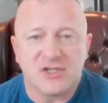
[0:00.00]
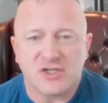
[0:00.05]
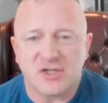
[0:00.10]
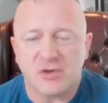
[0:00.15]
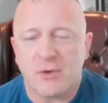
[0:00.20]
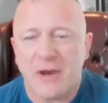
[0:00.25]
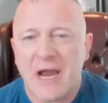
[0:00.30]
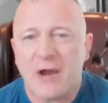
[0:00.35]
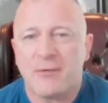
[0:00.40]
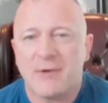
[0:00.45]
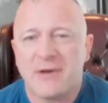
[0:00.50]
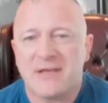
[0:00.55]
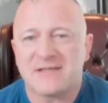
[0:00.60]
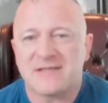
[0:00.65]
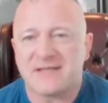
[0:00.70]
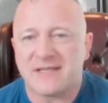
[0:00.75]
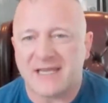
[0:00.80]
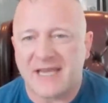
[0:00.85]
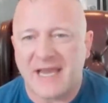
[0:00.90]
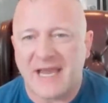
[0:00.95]
So, how is
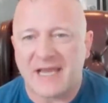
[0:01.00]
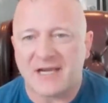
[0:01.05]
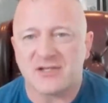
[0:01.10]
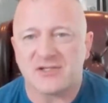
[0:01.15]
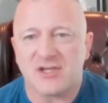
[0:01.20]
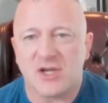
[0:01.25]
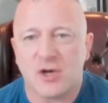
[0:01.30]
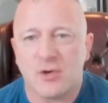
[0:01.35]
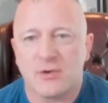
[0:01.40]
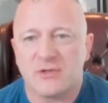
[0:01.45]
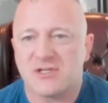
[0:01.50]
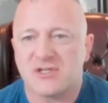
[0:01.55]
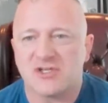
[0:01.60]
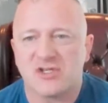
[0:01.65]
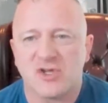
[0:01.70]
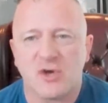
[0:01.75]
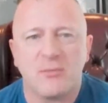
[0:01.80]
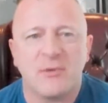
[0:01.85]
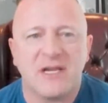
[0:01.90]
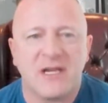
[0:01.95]
it that Candace Owens and
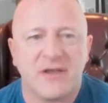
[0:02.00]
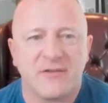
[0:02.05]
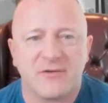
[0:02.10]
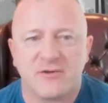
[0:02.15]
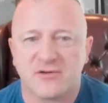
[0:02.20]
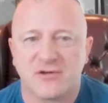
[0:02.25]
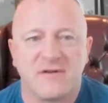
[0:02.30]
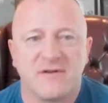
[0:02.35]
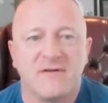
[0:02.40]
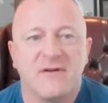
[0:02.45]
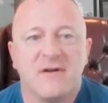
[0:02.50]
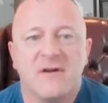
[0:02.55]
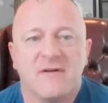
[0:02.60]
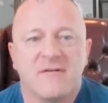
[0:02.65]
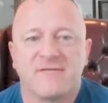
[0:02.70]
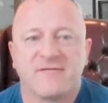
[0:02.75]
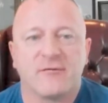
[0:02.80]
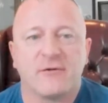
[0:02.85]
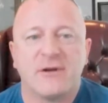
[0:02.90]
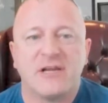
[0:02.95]
so many others on the
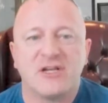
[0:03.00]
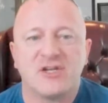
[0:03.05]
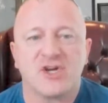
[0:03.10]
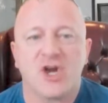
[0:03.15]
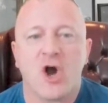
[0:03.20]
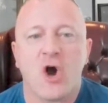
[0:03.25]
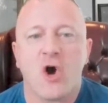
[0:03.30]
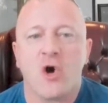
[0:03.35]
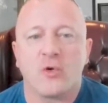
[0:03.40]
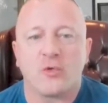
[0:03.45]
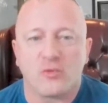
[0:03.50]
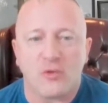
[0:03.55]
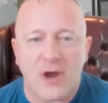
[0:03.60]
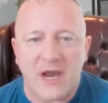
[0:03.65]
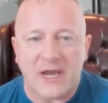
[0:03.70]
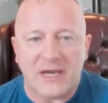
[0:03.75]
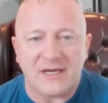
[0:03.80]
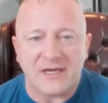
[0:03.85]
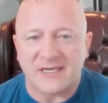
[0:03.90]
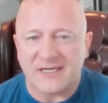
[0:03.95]
fringe alt
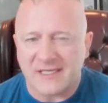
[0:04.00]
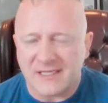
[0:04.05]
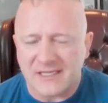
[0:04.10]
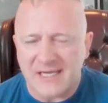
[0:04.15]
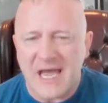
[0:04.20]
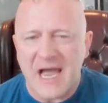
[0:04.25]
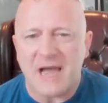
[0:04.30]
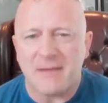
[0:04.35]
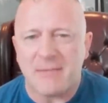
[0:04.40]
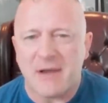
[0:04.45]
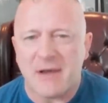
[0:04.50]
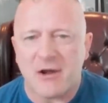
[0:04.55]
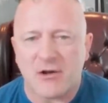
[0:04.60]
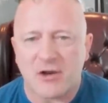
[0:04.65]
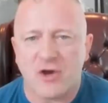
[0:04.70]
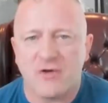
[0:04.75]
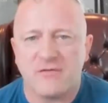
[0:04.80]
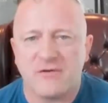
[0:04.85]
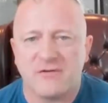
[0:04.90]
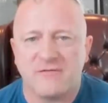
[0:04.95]
right can lie about
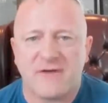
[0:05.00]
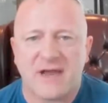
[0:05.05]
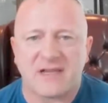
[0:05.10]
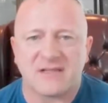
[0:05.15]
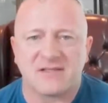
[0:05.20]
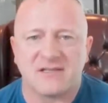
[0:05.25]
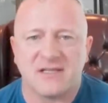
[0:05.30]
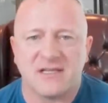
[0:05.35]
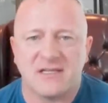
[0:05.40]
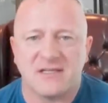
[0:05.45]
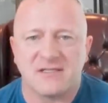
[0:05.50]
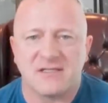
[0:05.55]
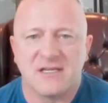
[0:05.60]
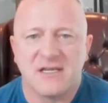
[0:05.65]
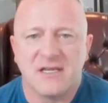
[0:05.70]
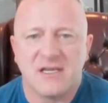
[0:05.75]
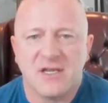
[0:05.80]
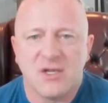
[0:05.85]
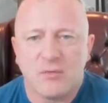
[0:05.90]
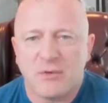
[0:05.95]
COVID
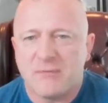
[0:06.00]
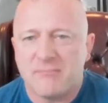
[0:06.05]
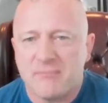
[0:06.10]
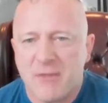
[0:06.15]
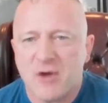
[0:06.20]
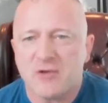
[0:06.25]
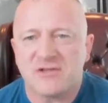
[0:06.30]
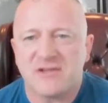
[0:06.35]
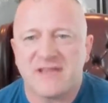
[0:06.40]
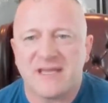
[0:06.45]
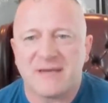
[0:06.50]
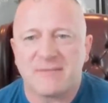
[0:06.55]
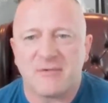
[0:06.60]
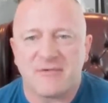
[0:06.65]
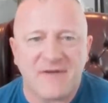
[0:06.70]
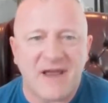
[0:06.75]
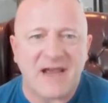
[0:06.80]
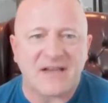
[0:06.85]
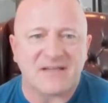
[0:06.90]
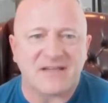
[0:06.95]
vaccines when most of them are
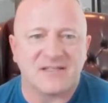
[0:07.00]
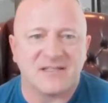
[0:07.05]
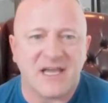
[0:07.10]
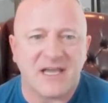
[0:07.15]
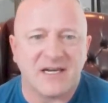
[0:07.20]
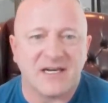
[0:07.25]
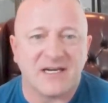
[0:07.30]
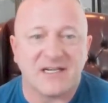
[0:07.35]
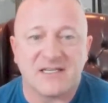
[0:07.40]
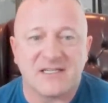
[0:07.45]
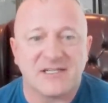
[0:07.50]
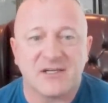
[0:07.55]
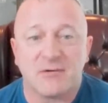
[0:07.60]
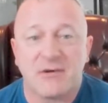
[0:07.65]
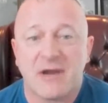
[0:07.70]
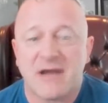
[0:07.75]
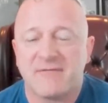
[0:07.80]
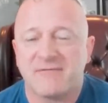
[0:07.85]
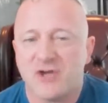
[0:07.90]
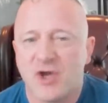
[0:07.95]
vaccinated and still
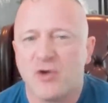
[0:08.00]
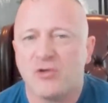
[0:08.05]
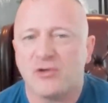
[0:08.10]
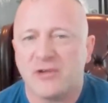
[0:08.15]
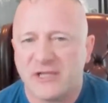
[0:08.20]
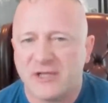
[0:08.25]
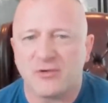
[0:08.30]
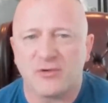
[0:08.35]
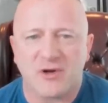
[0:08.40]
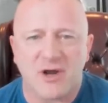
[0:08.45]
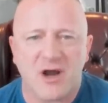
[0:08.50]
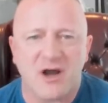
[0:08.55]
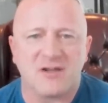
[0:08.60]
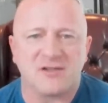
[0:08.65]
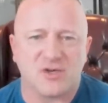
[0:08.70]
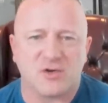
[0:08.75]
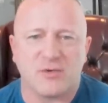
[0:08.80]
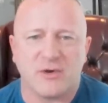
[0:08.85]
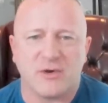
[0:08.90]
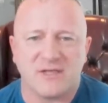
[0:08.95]
have no legal
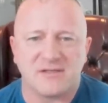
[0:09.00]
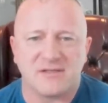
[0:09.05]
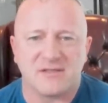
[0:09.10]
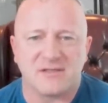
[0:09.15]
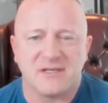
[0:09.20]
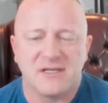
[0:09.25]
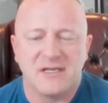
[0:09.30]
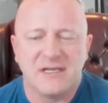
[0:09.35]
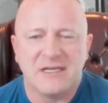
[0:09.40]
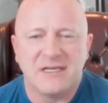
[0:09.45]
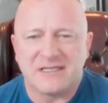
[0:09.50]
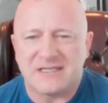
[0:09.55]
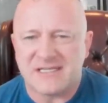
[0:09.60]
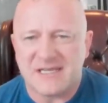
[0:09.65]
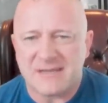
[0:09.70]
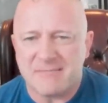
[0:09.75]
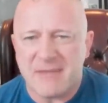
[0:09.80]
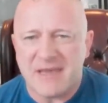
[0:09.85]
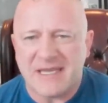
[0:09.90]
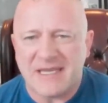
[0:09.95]
consequences? Does
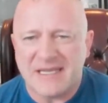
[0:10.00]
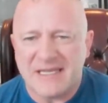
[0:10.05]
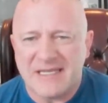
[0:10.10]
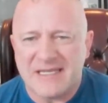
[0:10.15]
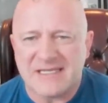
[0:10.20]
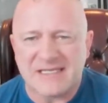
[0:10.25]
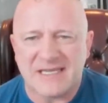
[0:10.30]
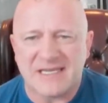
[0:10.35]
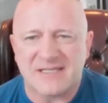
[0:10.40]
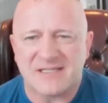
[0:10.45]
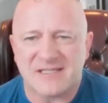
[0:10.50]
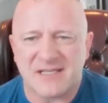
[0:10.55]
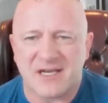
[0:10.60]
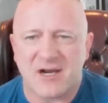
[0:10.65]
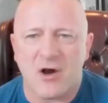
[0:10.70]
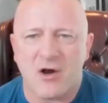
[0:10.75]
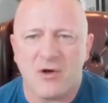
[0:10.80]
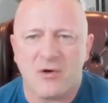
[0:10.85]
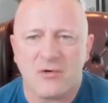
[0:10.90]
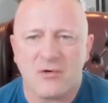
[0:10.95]
that make any sense at
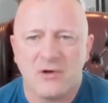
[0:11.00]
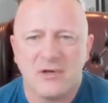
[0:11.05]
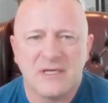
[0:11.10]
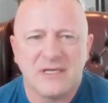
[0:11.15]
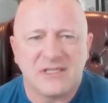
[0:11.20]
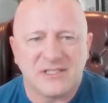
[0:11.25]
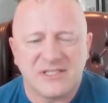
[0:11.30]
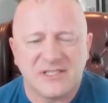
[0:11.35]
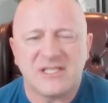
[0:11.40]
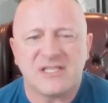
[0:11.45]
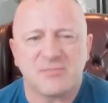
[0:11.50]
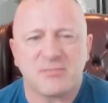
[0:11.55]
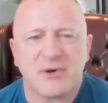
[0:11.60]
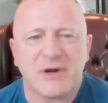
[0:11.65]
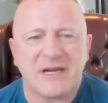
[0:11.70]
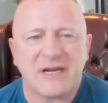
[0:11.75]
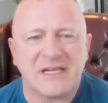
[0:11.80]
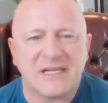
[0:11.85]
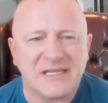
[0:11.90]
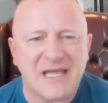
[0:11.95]
all? She's
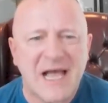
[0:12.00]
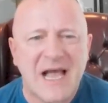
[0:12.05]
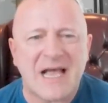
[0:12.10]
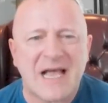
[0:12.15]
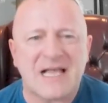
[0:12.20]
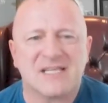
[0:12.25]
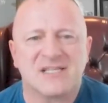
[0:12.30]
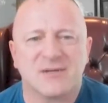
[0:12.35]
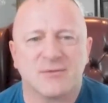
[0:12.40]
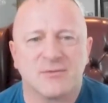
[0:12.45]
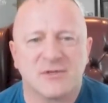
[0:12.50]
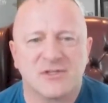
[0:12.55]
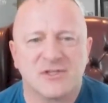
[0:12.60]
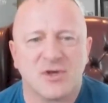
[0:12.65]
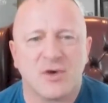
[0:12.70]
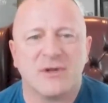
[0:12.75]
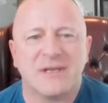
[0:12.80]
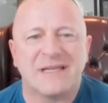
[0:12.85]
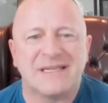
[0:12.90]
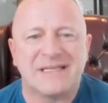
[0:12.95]
spreading lies that
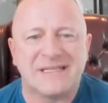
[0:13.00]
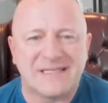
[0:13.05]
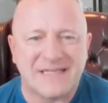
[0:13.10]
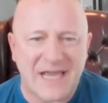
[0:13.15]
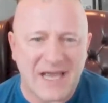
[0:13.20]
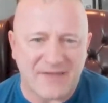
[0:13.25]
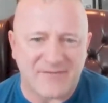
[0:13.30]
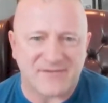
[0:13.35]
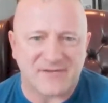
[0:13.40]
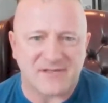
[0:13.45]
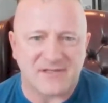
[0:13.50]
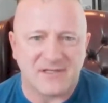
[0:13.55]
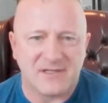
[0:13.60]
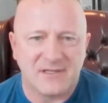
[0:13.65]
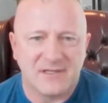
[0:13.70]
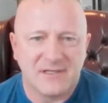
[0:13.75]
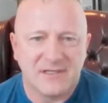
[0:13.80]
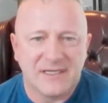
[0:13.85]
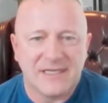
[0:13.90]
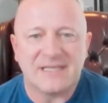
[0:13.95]
result in deaths.
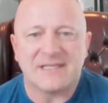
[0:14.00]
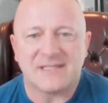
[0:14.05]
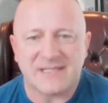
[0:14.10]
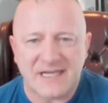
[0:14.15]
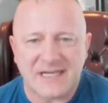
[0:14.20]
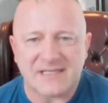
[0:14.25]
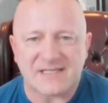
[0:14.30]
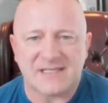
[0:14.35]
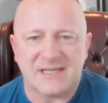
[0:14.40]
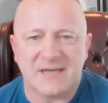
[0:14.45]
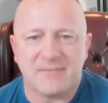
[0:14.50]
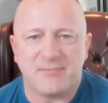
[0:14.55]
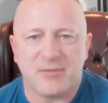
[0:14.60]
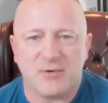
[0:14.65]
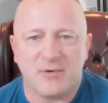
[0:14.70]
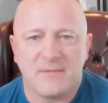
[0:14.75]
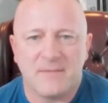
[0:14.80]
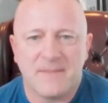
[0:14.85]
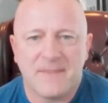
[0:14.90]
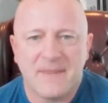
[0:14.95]
It's that
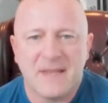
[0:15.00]
simple.